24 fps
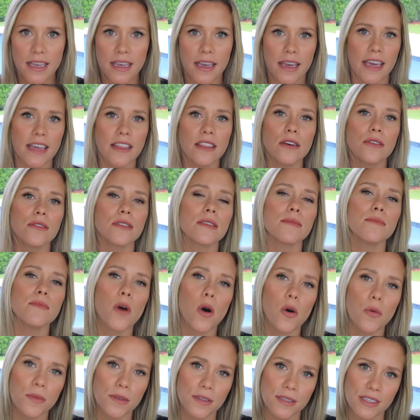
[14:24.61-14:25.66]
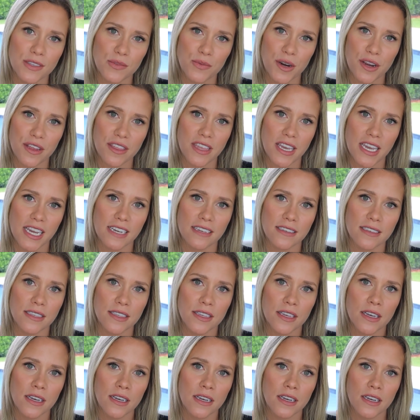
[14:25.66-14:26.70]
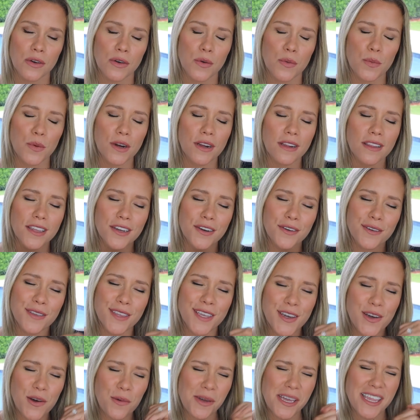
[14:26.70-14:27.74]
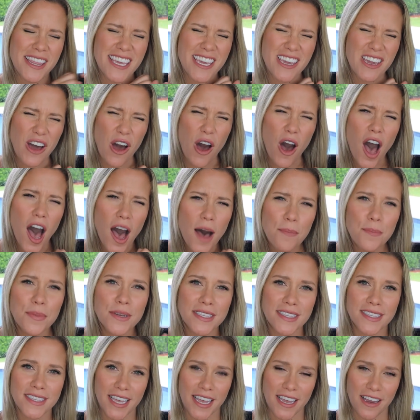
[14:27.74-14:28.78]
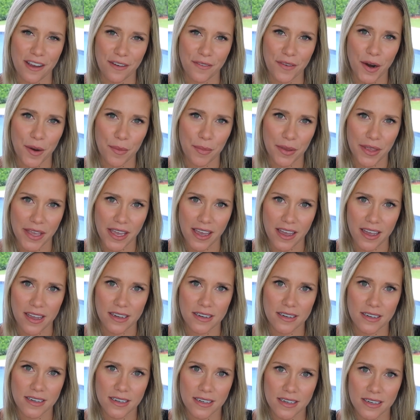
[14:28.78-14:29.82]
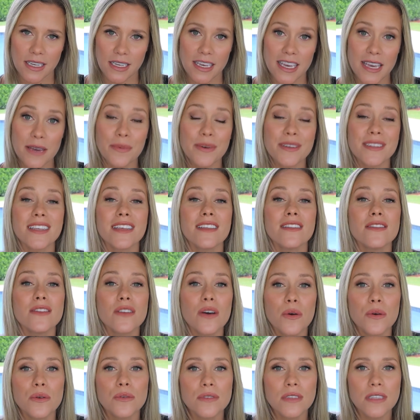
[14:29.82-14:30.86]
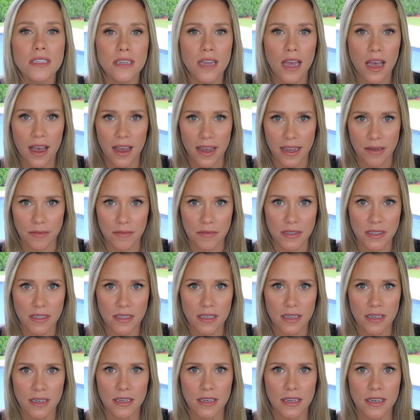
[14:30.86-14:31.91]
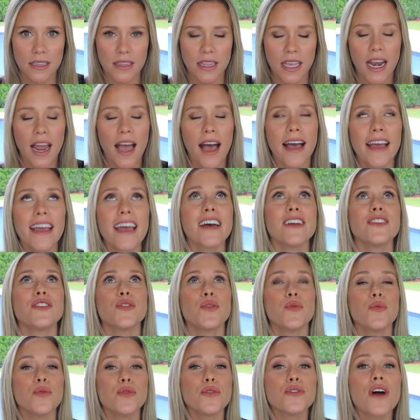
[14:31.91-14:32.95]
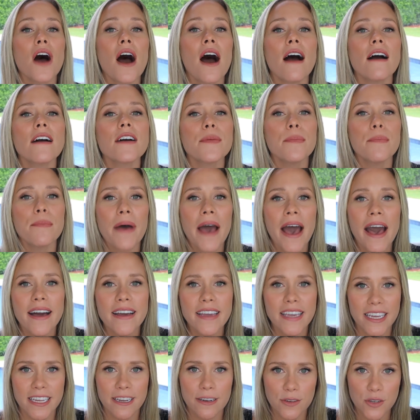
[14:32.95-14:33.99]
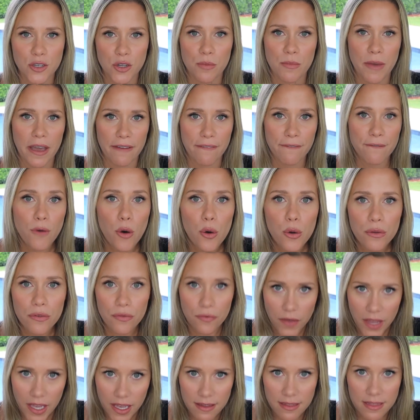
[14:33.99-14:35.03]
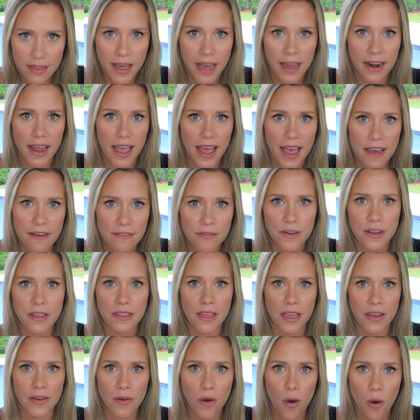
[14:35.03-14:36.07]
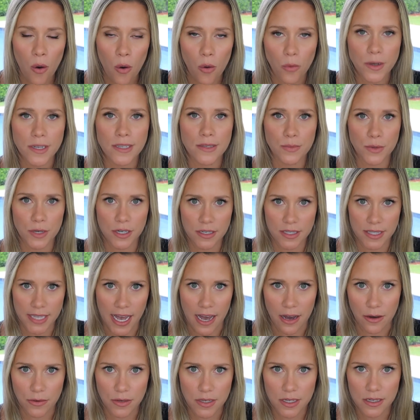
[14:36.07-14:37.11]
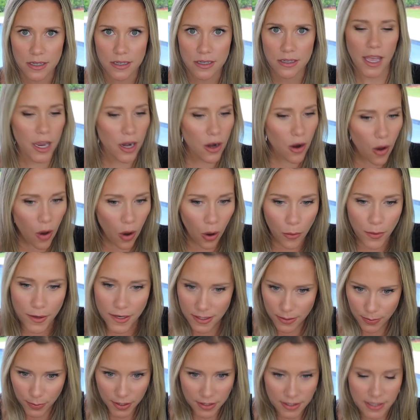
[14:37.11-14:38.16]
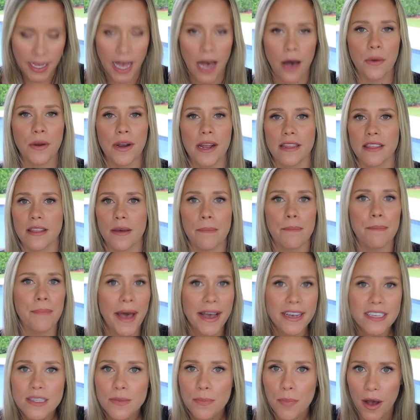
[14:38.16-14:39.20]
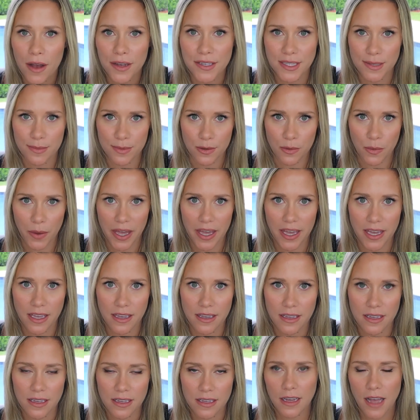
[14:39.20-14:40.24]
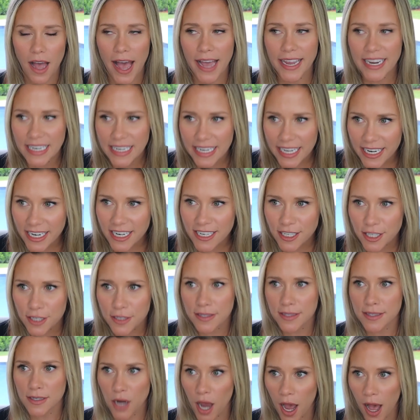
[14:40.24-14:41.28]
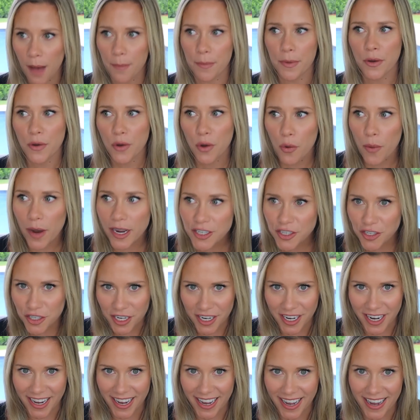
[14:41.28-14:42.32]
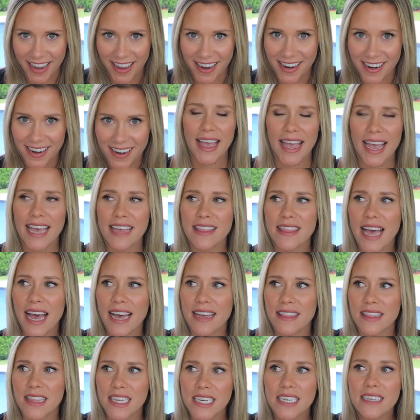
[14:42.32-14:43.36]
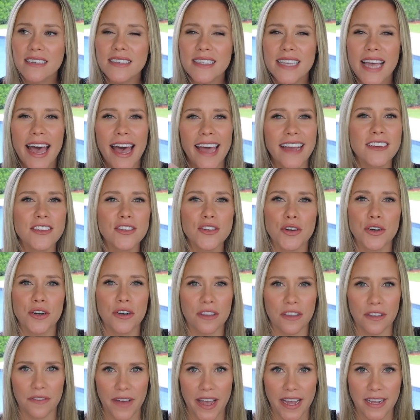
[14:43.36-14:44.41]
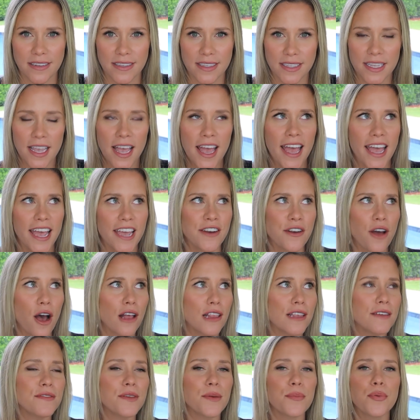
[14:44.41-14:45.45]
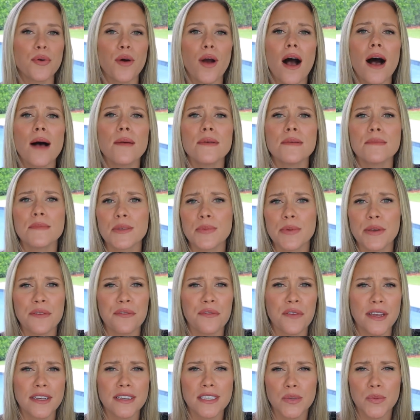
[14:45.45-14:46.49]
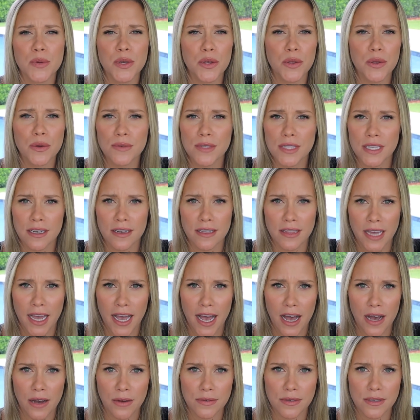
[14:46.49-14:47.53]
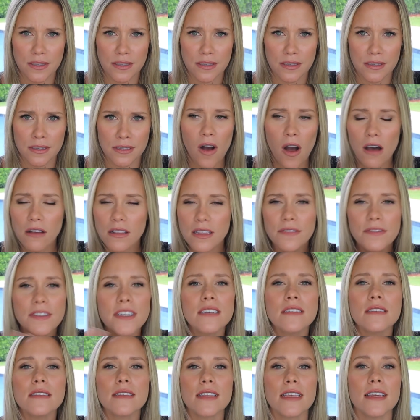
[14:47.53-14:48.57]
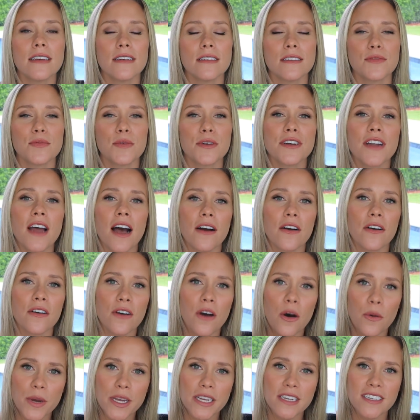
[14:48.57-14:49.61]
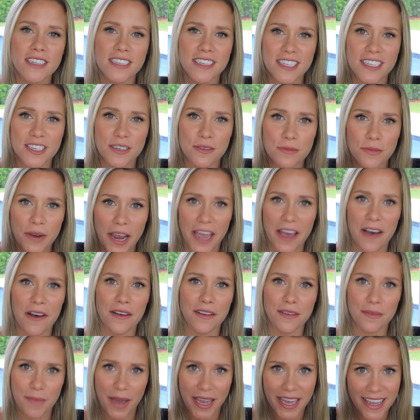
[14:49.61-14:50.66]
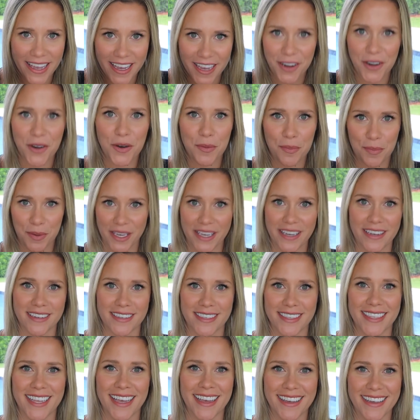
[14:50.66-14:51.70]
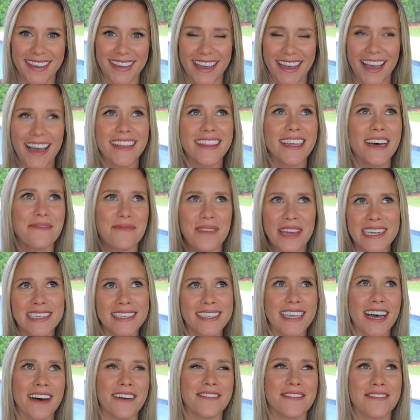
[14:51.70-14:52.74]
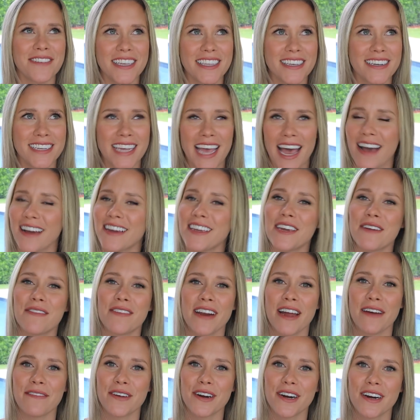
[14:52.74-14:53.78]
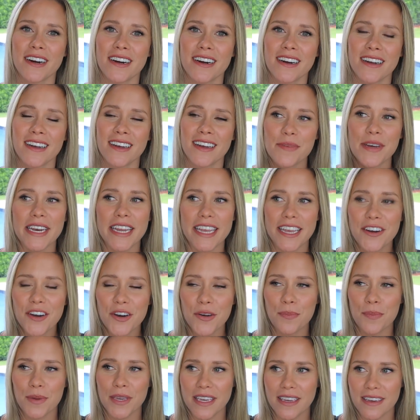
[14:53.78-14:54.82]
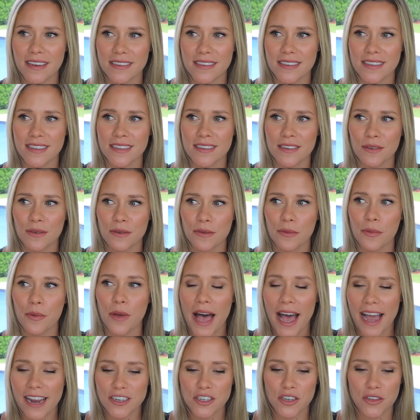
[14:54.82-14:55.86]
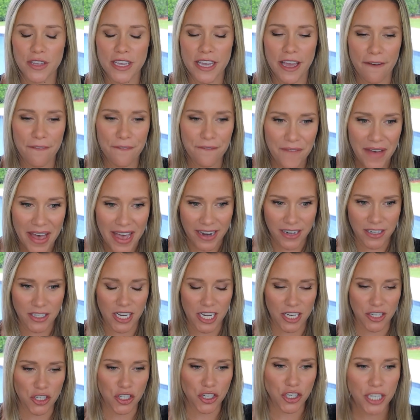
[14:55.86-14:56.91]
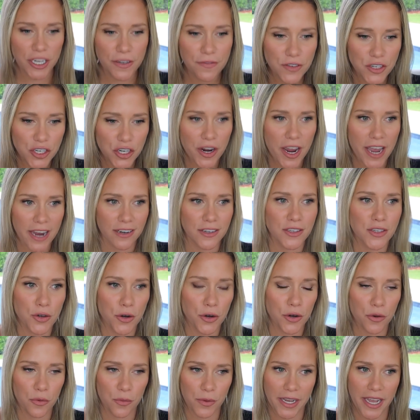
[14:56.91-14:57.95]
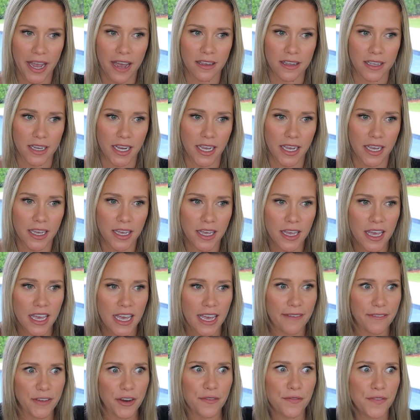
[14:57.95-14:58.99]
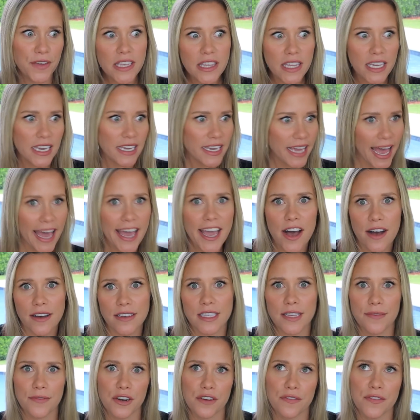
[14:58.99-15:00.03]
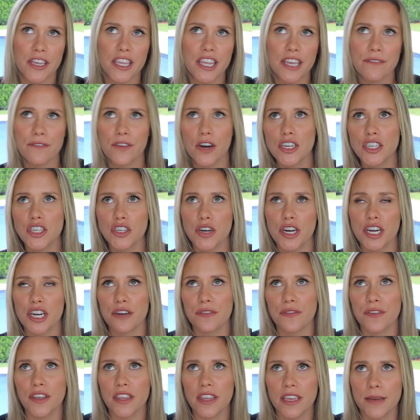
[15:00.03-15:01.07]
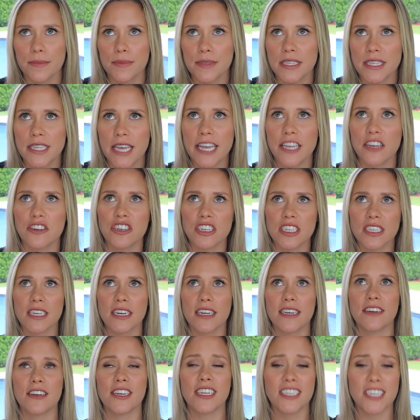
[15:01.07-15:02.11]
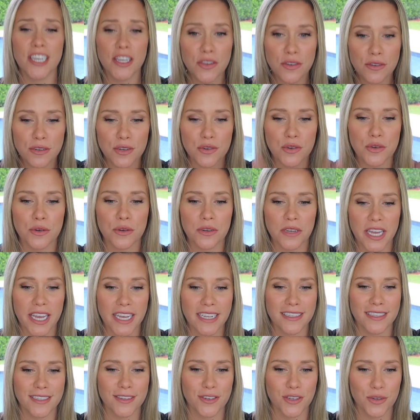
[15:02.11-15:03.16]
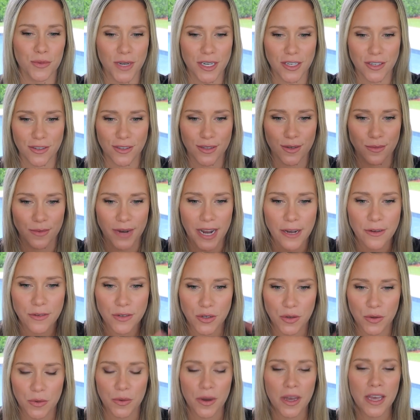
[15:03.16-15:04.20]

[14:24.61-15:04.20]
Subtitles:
in those moments where things were literally going the opposite of our plan, it was in those times that I had to lock back into my full faith that everything always works out. It always works out in the best possible way. I needed to stop questioning it. And that these external events and all of the problems we faced when closing on the house, all of these things were not going to derail my inner peace. That may sound really tacky or whatever, but inner peace will actually affect and shift your external reality. If you're feeling chaos, if you're feeling frustrated, you're feeling upset, you're just going to continue to create situations around you